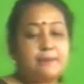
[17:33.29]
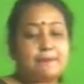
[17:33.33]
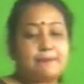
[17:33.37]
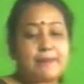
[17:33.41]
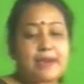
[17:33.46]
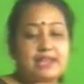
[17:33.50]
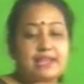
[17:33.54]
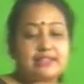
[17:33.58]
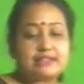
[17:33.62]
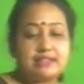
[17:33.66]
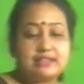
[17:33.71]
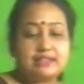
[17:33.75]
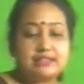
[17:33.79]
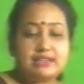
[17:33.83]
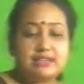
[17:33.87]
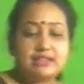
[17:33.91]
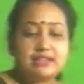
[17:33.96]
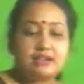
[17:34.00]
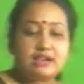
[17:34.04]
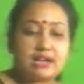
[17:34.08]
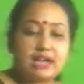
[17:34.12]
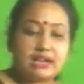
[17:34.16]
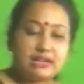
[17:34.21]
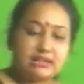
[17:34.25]

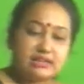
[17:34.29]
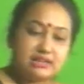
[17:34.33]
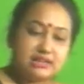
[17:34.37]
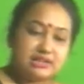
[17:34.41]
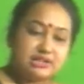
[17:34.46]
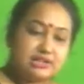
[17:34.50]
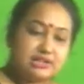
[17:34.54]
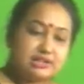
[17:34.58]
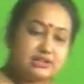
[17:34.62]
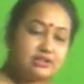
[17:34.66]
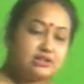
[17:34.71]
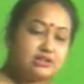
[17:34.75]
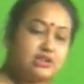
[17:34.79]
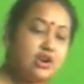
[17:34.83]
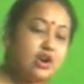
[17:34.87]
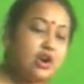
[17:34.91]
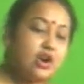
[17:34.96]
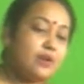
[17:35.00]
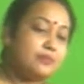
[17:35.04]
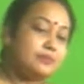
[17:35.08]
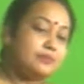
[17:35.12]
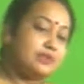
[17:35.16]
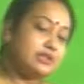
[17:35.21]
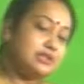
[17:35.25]
pathetic condition
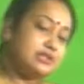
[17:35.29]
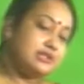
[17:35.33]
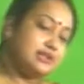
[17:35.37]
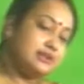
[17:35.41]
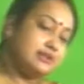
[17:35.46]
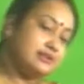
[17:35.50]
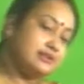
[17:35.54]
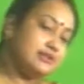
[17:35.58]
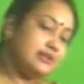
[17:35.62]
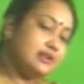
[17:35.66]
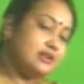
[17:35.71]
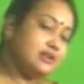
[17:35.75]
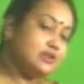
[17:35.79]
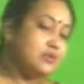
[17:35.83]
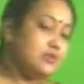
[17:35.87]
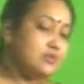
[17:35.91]
of the children